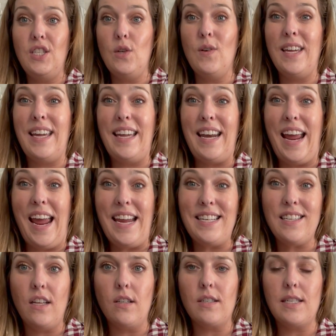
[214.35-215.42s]
You can get
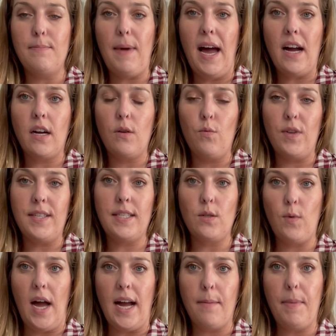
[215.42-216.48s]
$8 back with
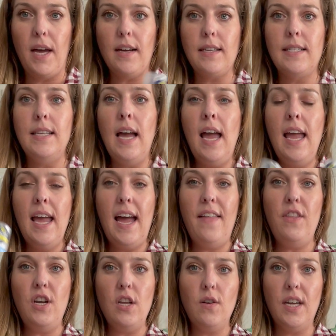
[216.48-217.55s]
swag bucks,
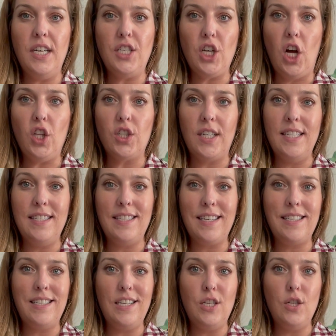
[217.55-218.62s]
and then you get
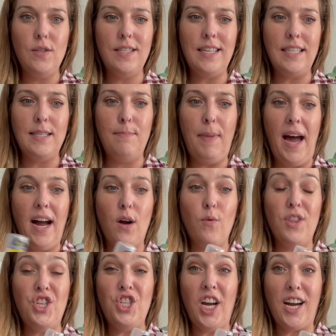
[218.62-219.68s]
$1.62 back
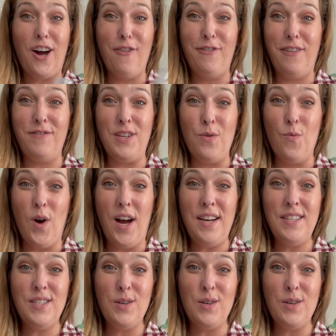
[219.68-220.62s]
with checkout 51.